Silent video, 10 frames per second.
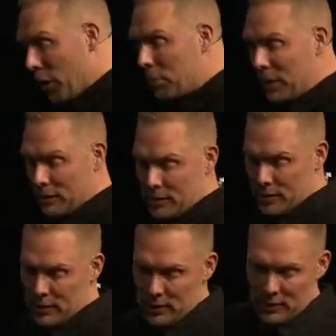
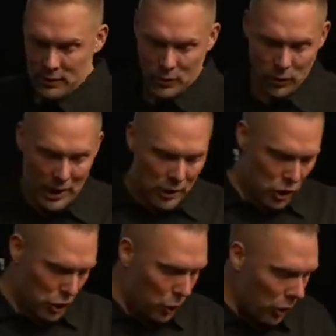purpose, so that
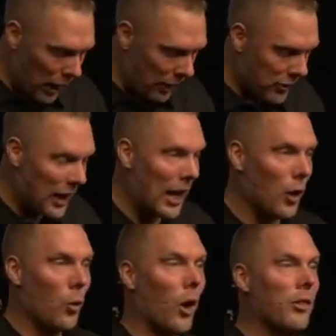Shooter has to
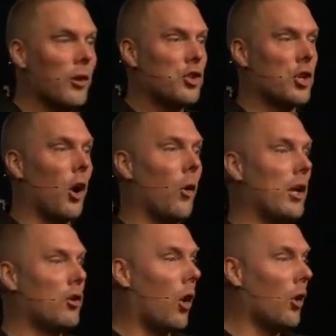kind of run the show,
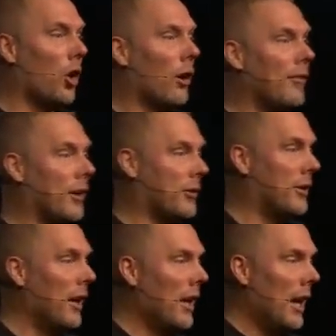and he's all
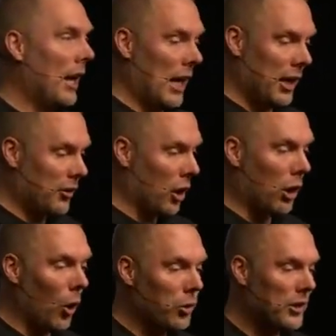nervous, and it's a
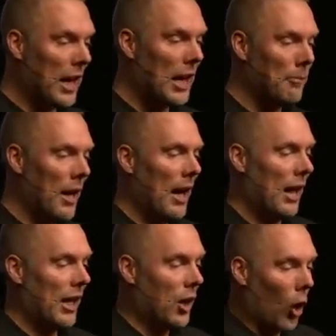close game,
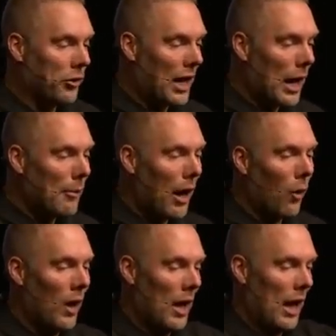and they call
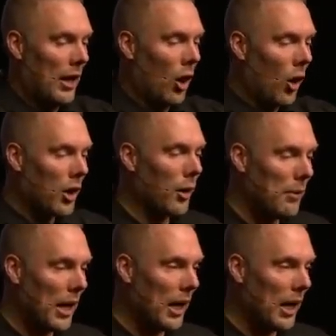timeout, and they all come